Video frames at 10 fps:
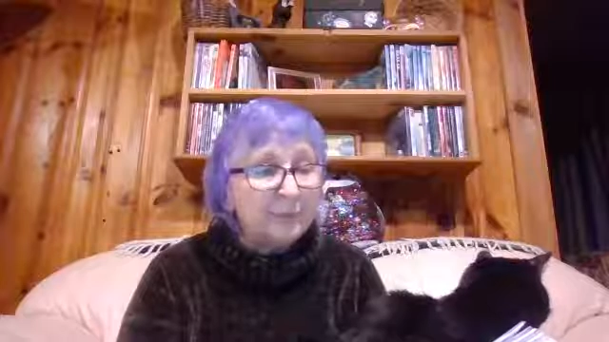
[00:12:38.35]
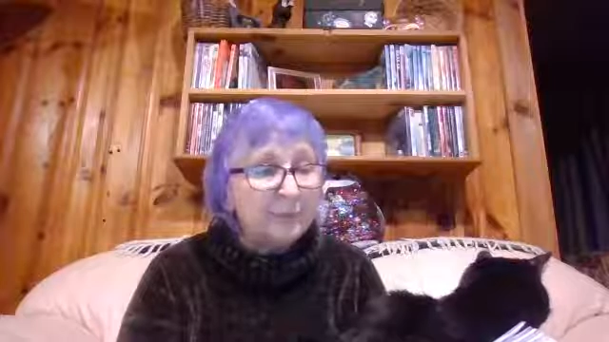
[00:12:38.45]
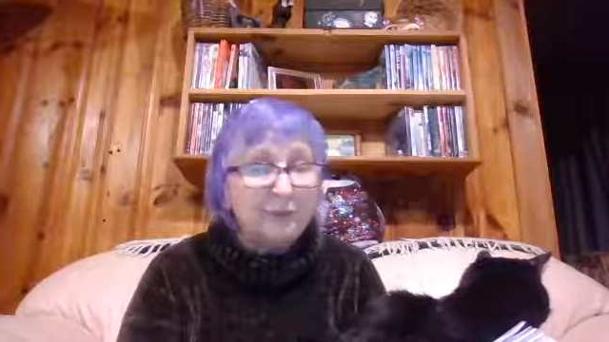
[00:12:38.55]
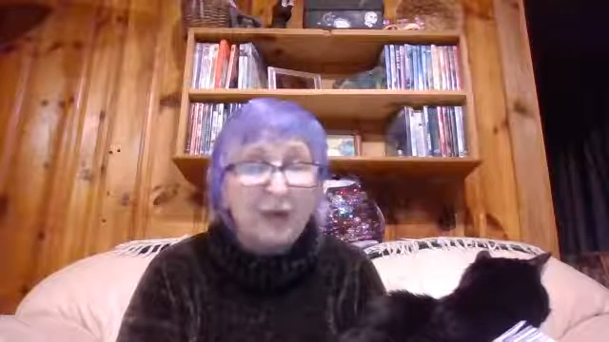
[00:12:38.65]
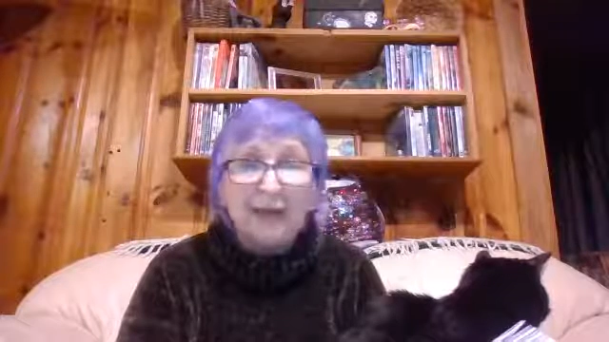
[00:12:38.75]

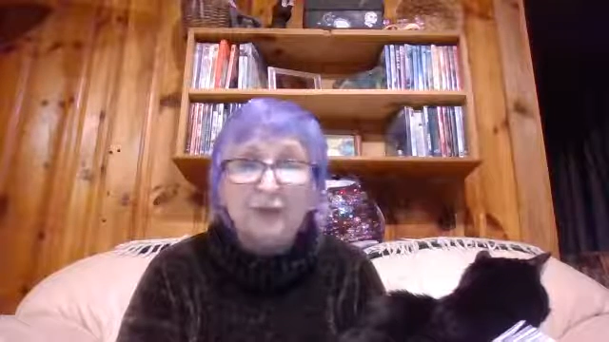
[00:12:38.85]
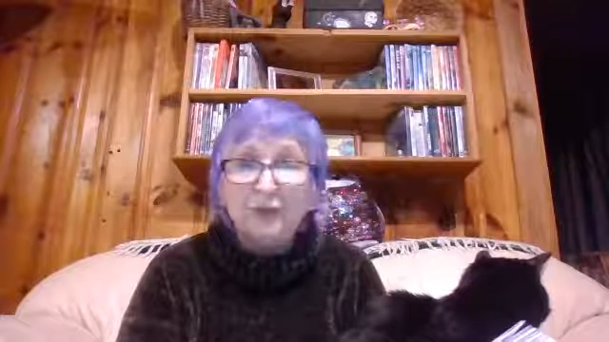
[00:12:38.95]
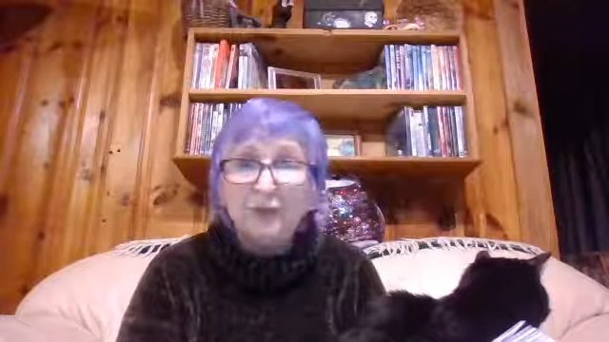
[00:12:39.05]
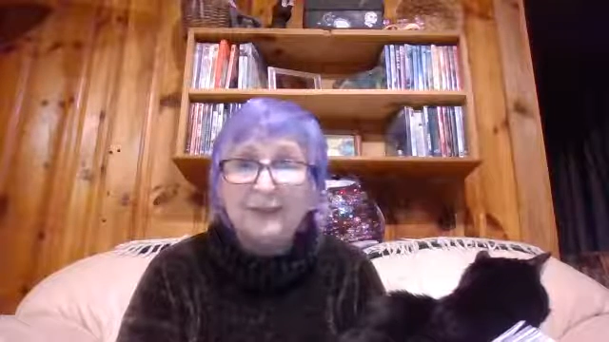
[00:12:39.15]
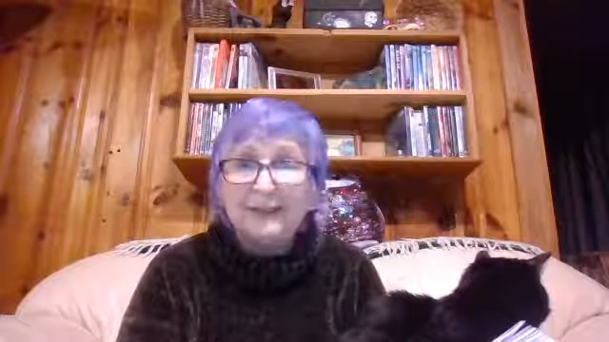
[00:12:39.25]
provide
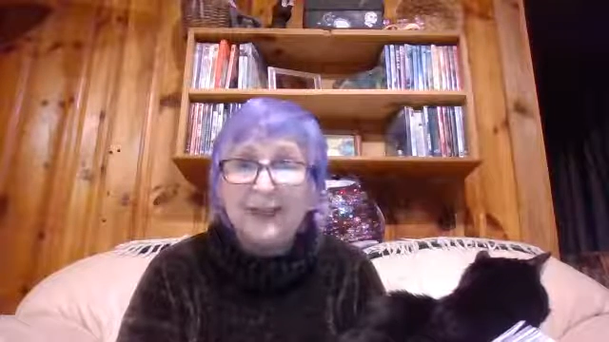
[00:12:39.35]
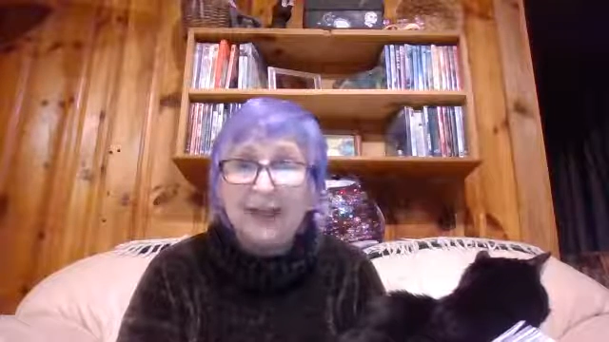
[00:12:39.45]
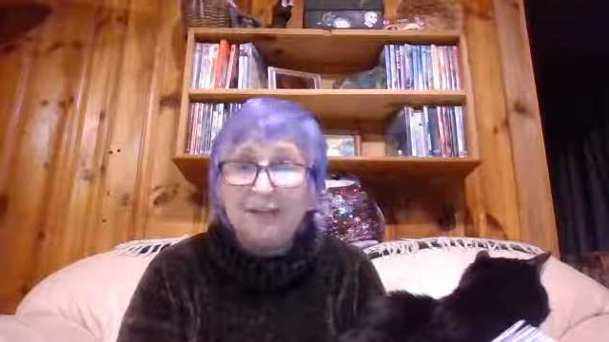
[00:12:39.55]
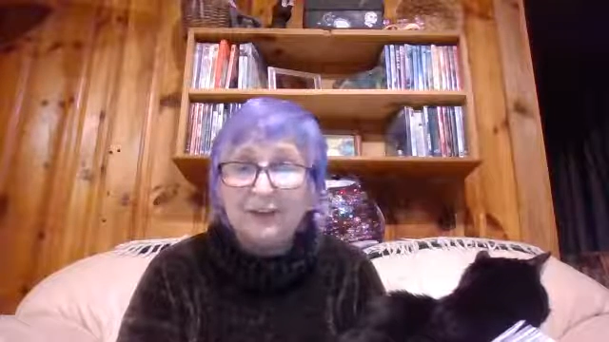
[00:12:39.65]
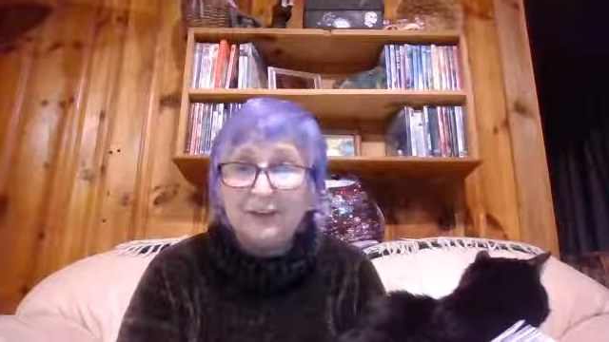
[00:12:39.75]
you with
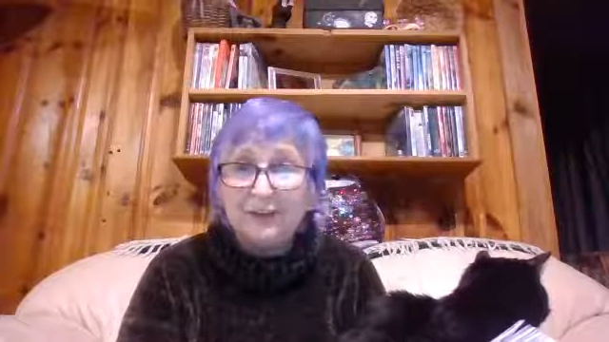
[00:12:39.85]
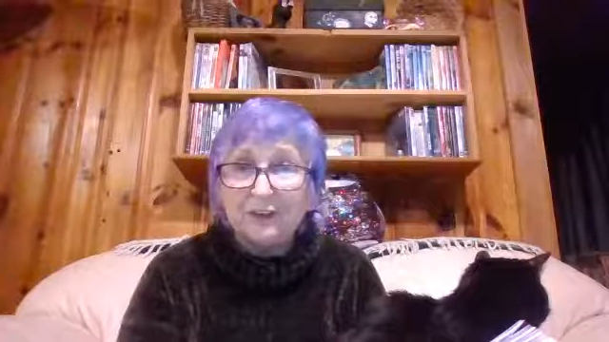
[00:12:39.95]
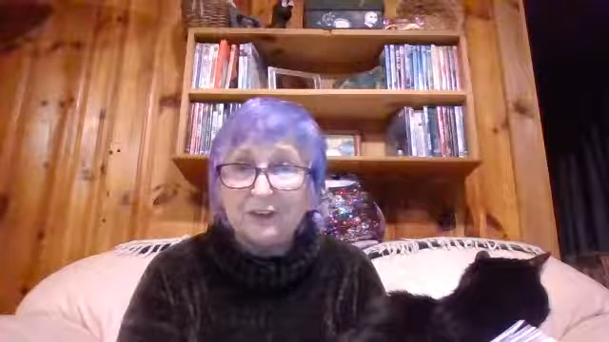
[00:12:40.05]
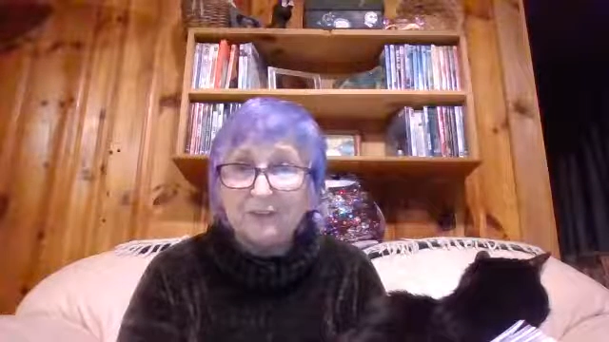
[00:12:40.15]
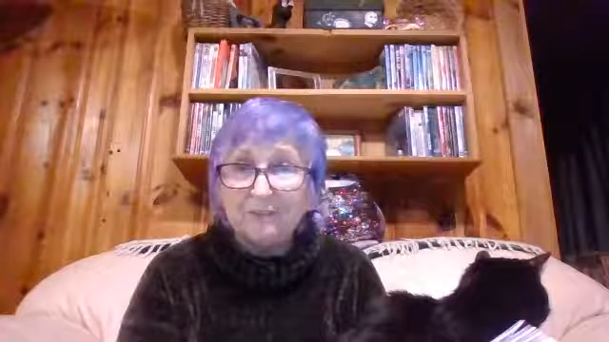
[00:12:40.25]
solitude?